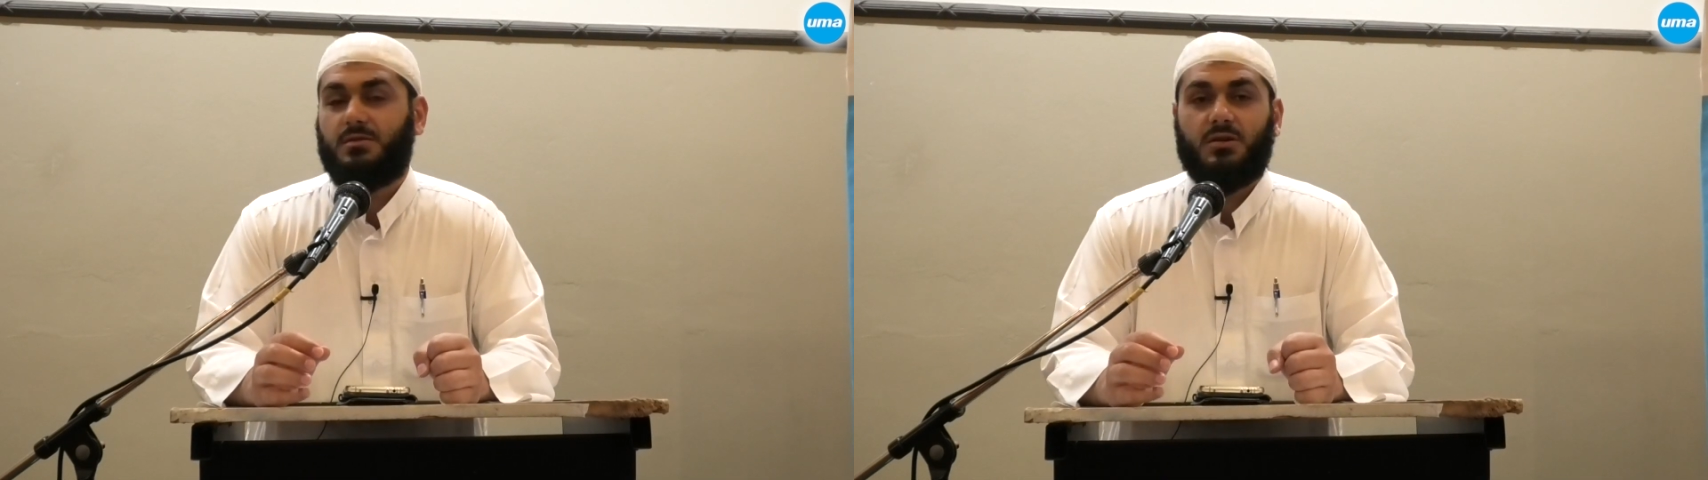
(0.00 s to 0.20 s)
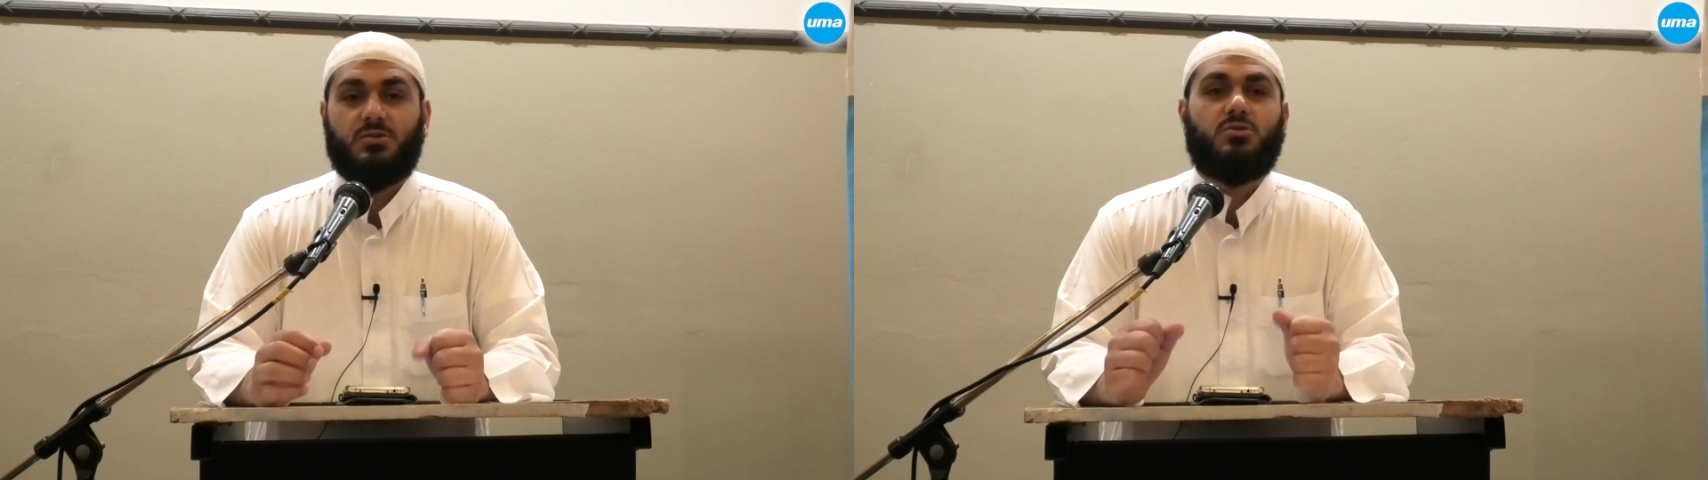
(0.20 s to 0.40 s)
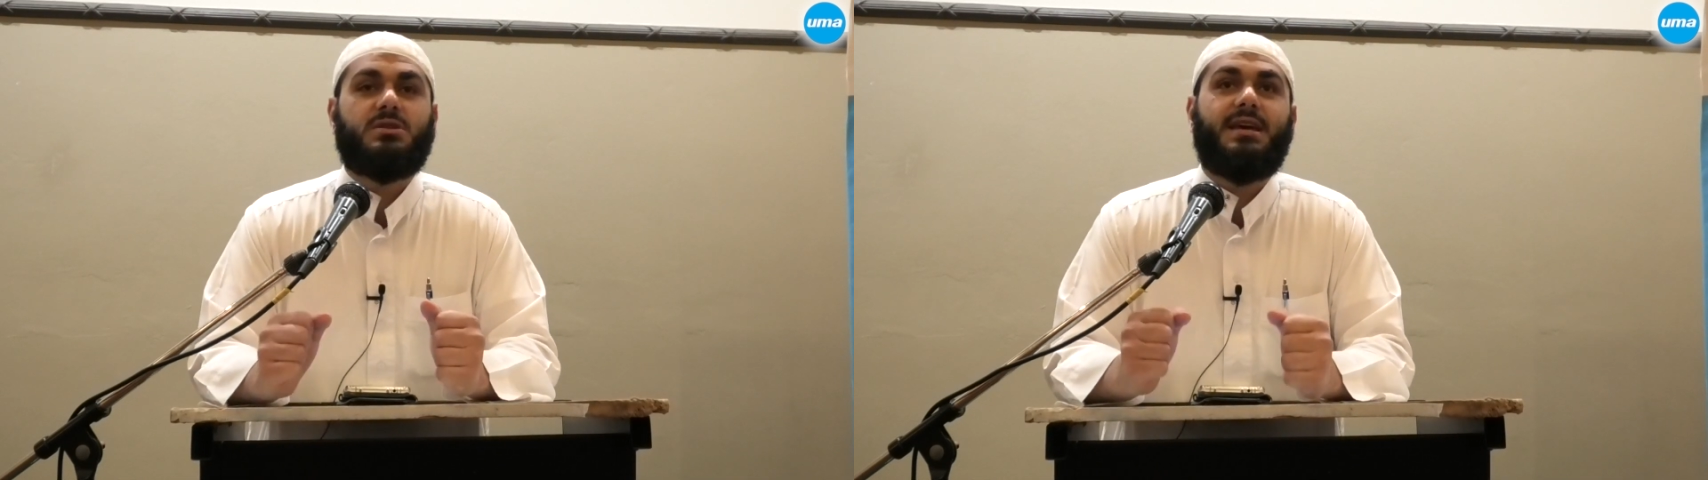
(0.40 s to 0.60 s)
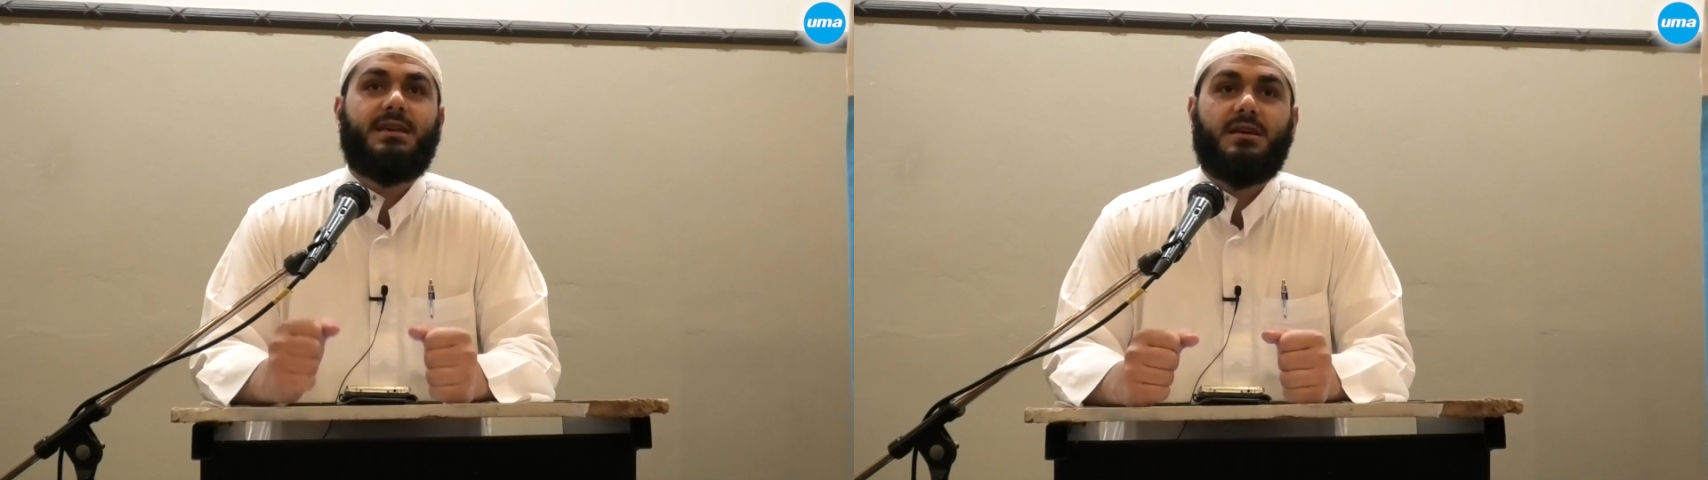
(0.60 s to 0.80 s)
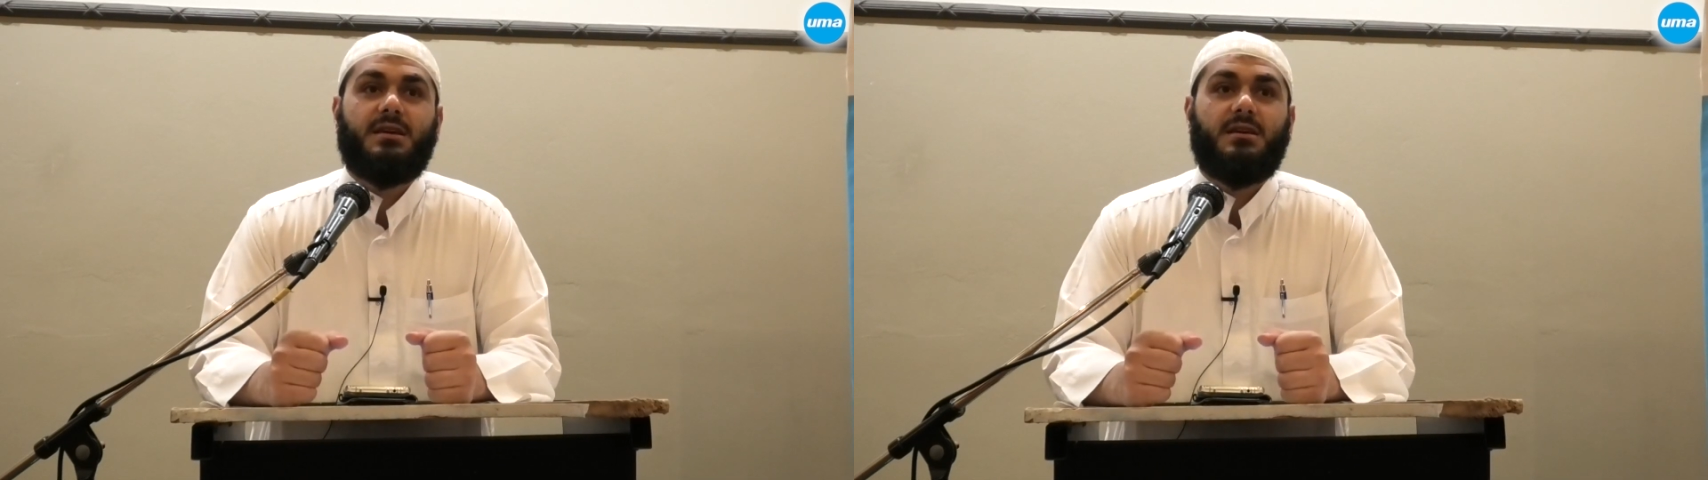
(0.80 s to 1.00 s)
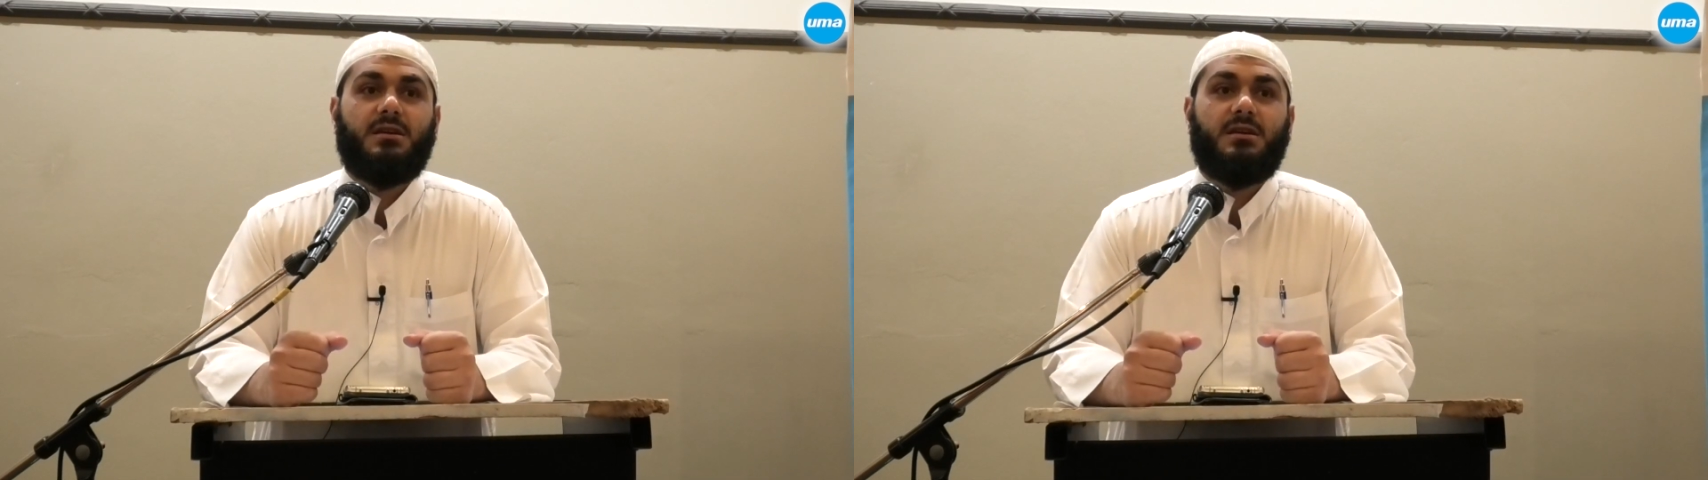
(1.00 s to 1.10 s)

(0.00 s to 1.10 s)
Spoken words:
not to take,